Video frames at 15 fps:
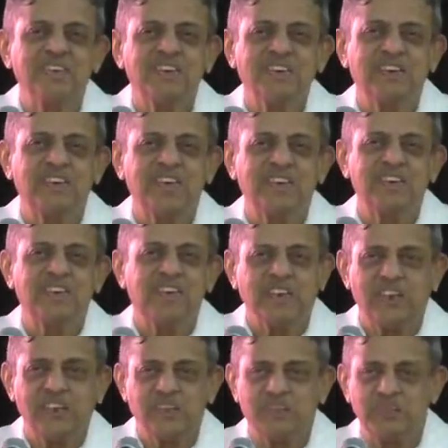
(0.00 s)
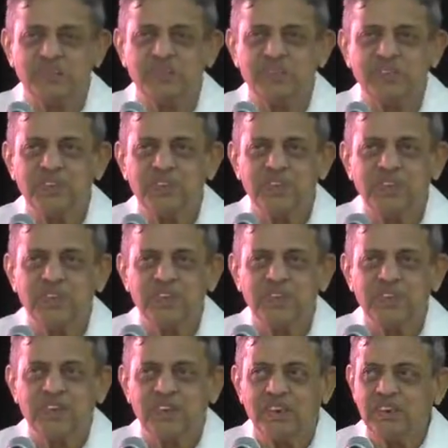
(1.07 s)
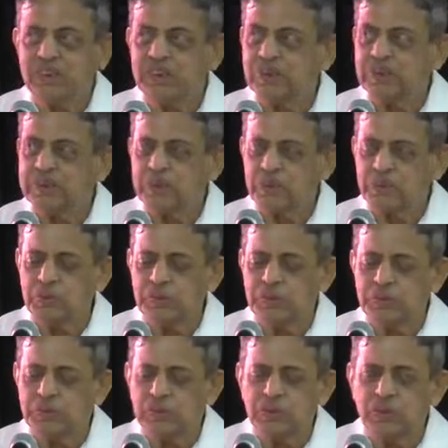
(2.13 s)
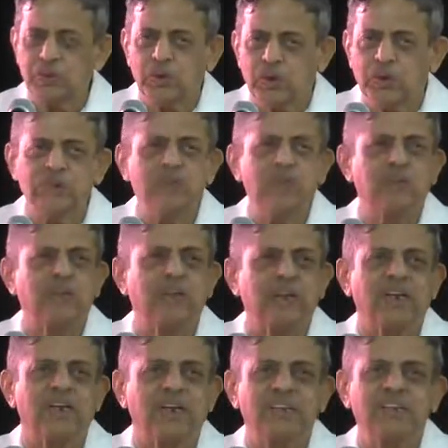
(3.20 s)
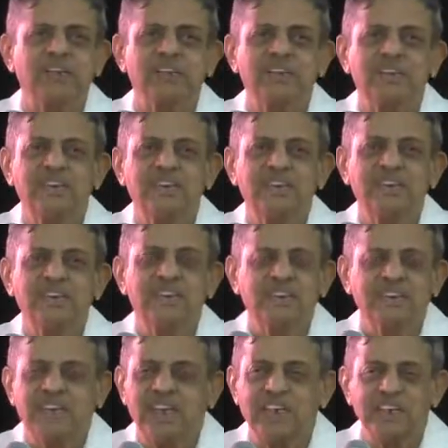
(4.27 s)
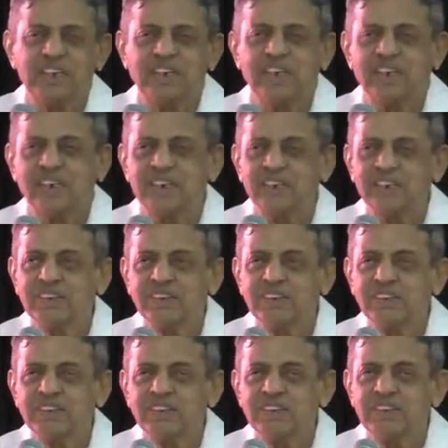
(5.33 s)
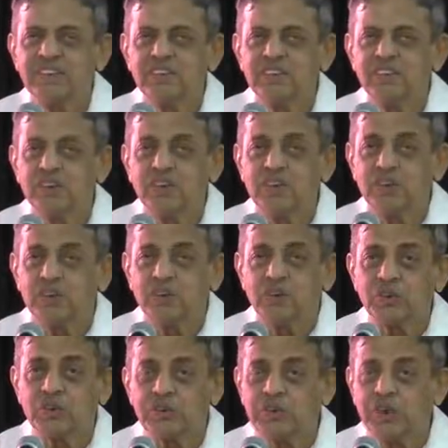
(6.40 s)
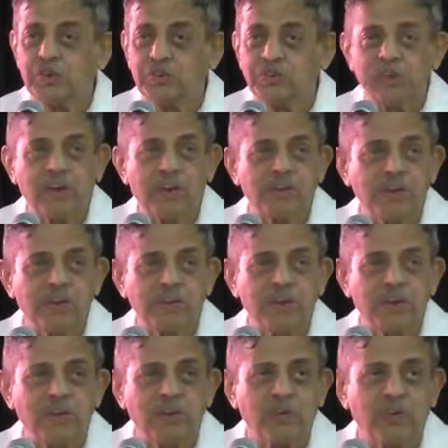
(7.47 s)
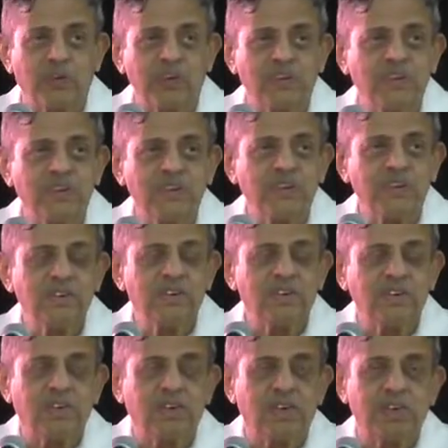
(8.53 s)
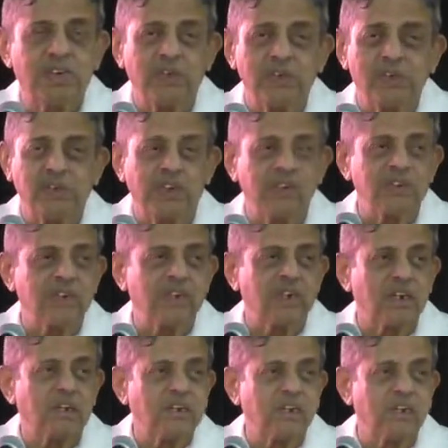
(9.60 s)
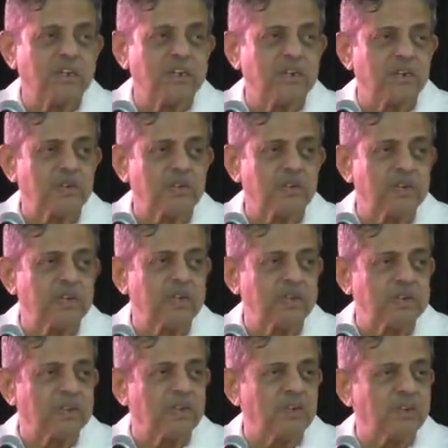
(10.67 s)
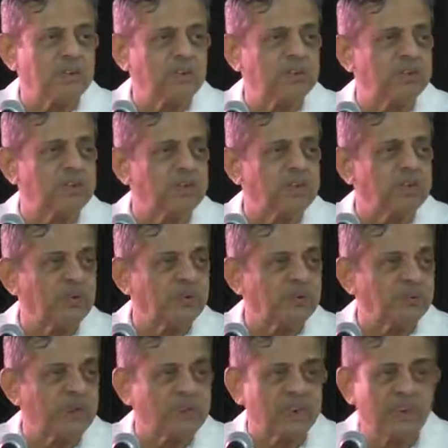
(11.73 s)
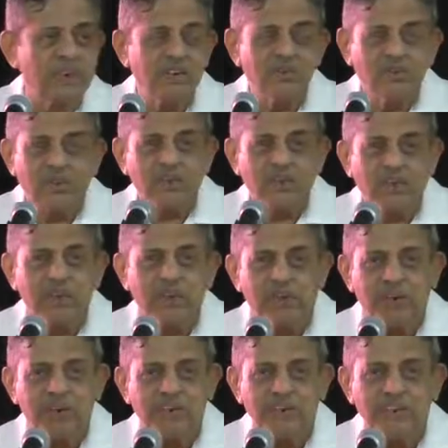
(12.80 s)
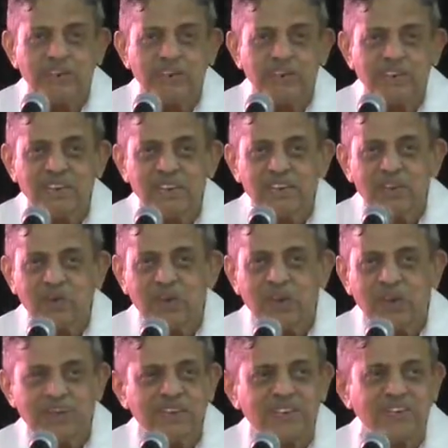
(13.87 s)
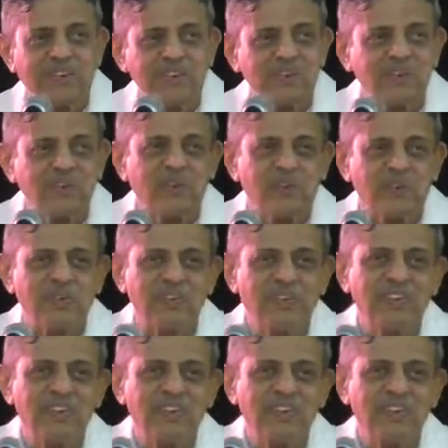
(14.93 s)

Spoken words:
Second is Jignasu. Jignasu is a person who is curiosity oriented. Just like a children. Oh, now so many people are going for yoga. Ramdev's thing, there are 40,000, 50,000 people go for that. What is happening? He is curious to know.